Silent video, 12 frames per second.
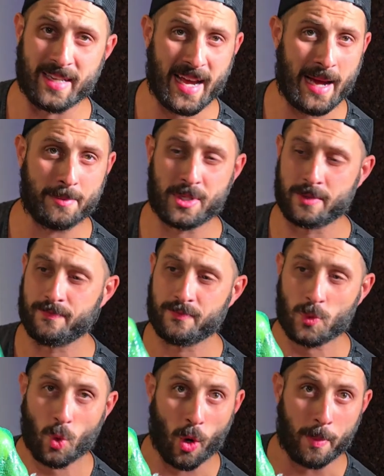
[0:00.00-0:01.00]
tabs
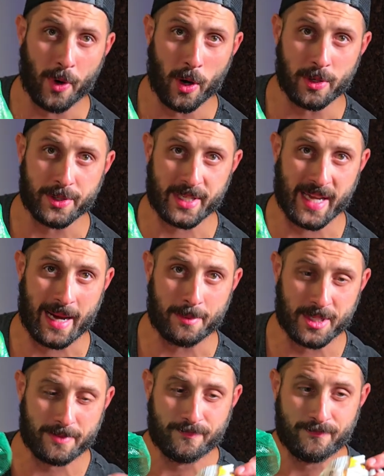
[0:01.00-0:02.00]
or produce
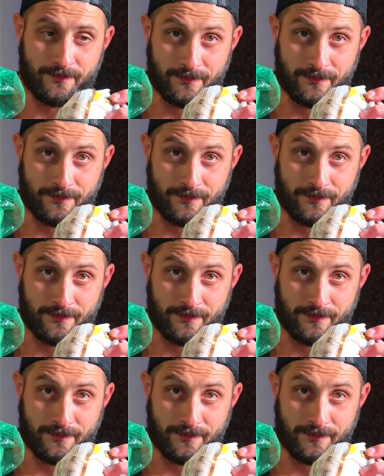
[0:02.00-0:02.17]
tabs.